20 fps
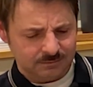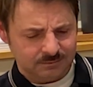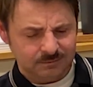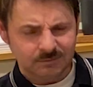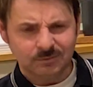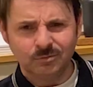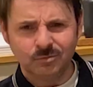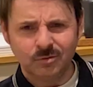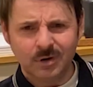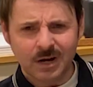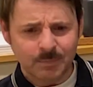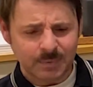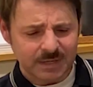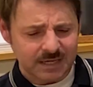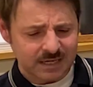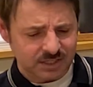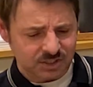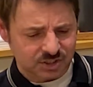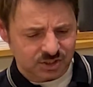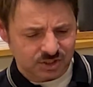
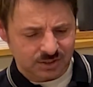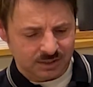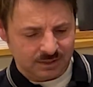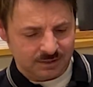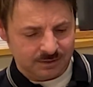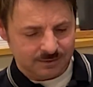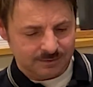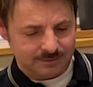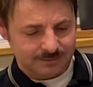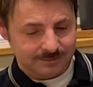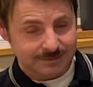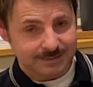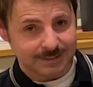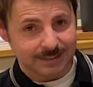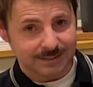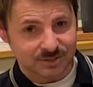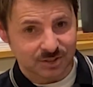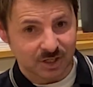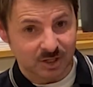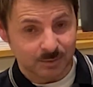"Rubbish,"
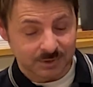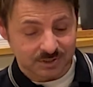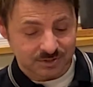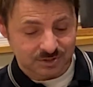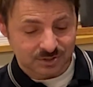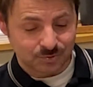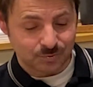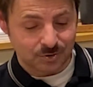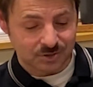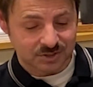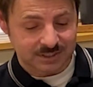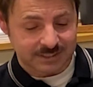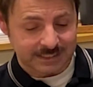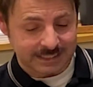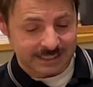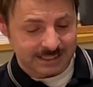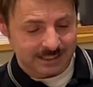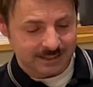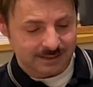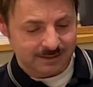said Thomas
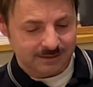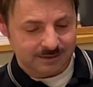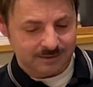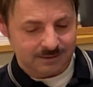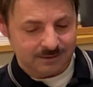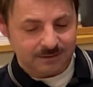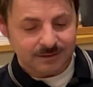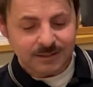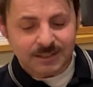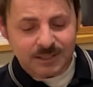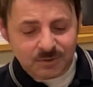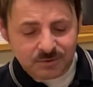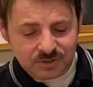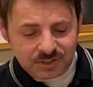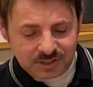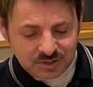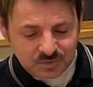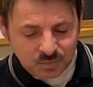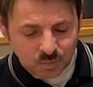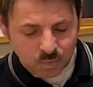crossly. "You
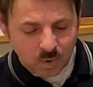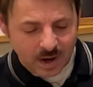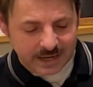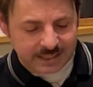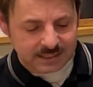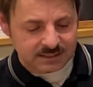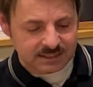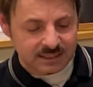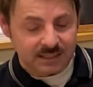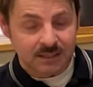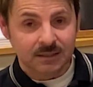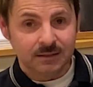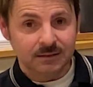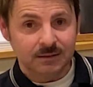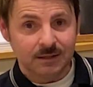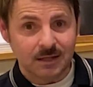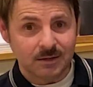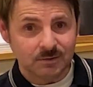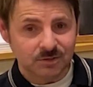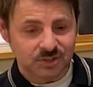just wait.
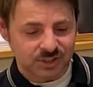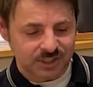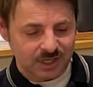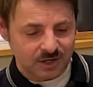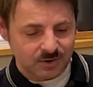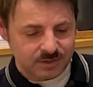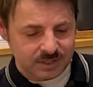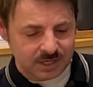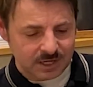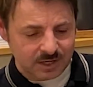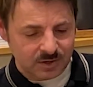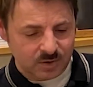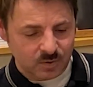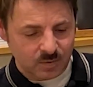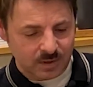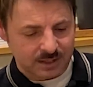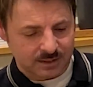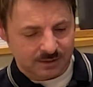I'll show you."